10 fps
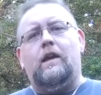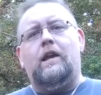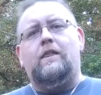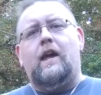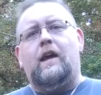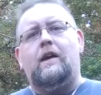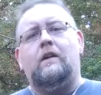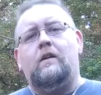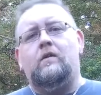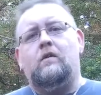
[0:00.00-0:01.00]

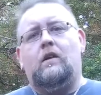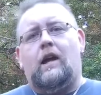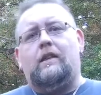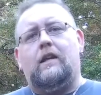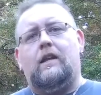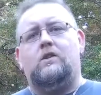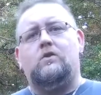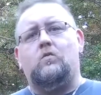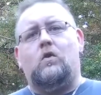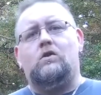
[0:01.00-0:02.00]
anything like this,
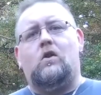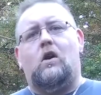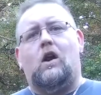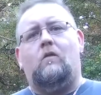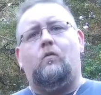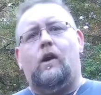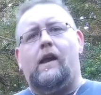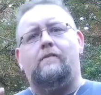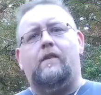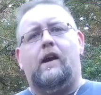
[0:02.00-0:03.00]
you want to start off with
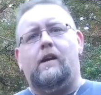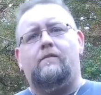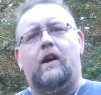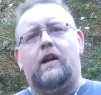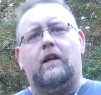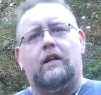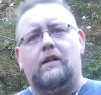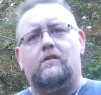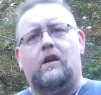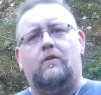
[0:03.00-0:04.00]
a very, very
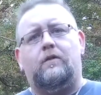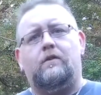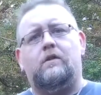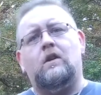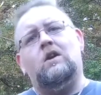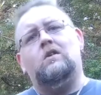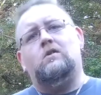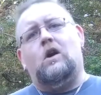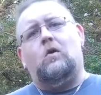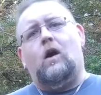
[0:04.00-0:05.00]
clean surface.
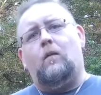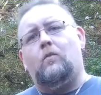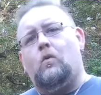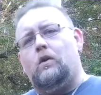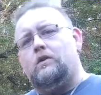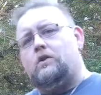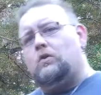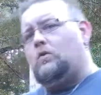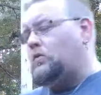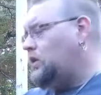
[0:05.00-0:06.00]
So I'm going
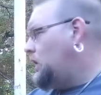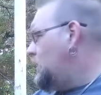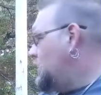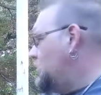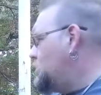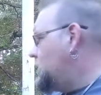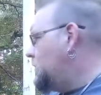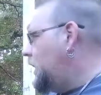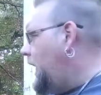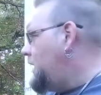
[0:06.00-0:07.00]
to use some
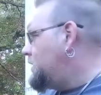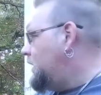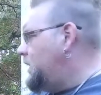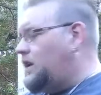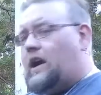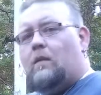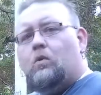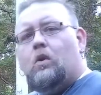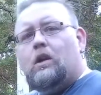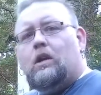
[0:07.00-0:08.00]
glass cleaner, and I'm
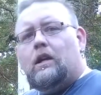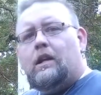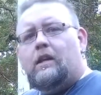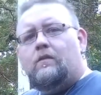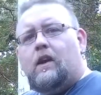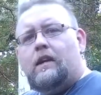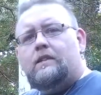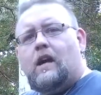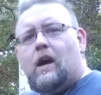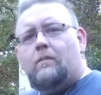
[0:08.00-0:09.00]
going to clean the very
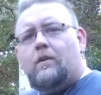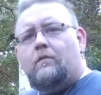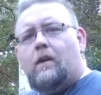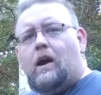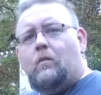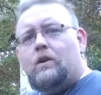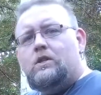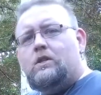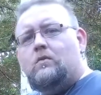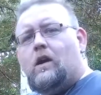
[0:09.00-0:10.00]
top of my
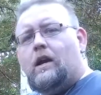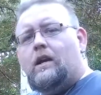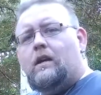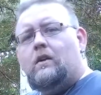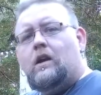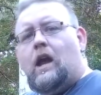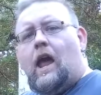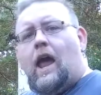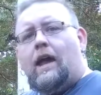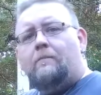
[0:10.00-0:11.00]
windshield right here
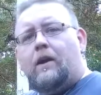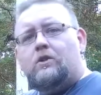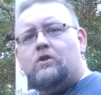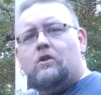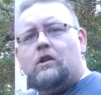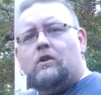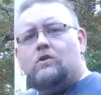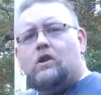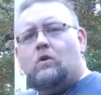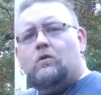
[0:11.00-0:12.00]
and make sure that
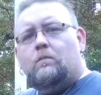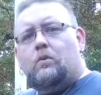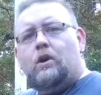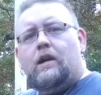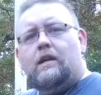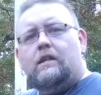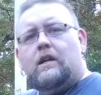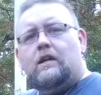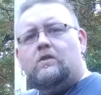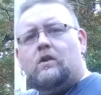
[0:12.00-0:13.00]
there's no debris,
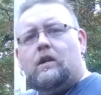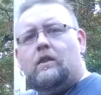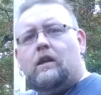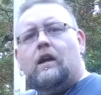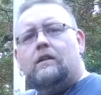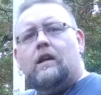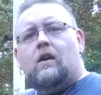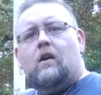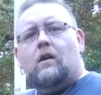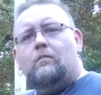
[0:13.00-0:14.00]
dust, or anything like
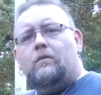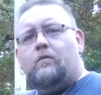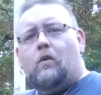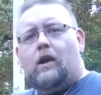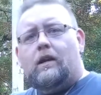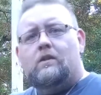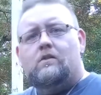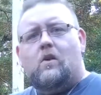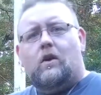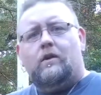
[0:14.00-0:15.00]
that on it before I get
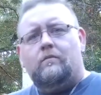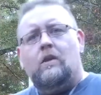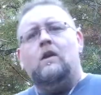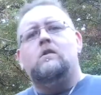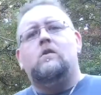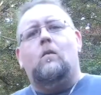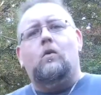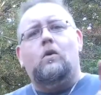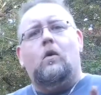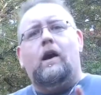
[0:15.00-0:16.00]
started. So I'm
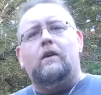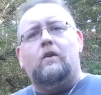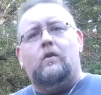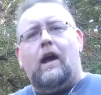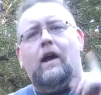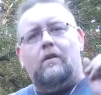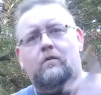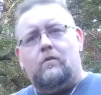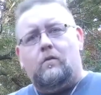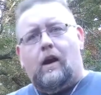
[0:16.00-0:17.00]
going to go ahead and do that
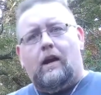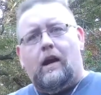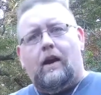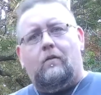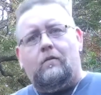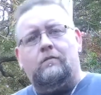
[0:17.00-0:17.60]
right now.